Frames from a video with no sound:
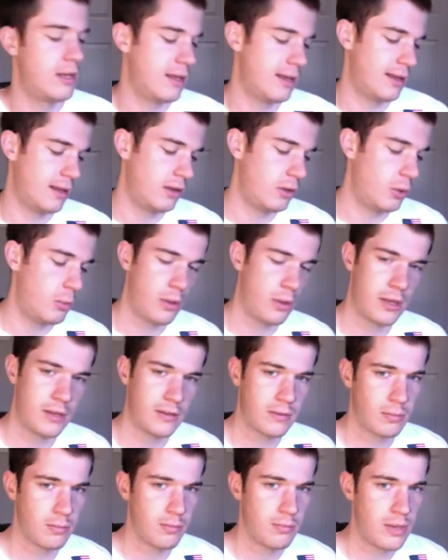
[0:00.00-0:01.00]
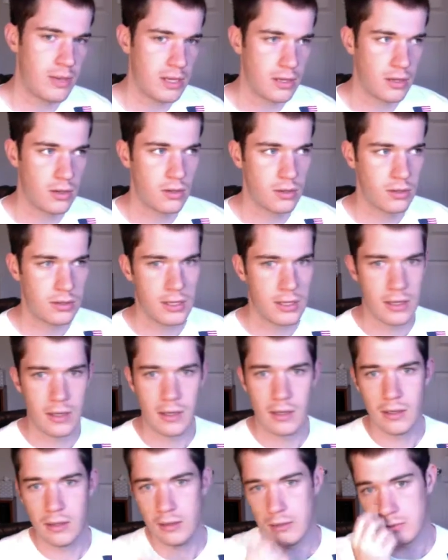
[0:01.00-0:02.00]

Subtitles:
a little bit bigger than,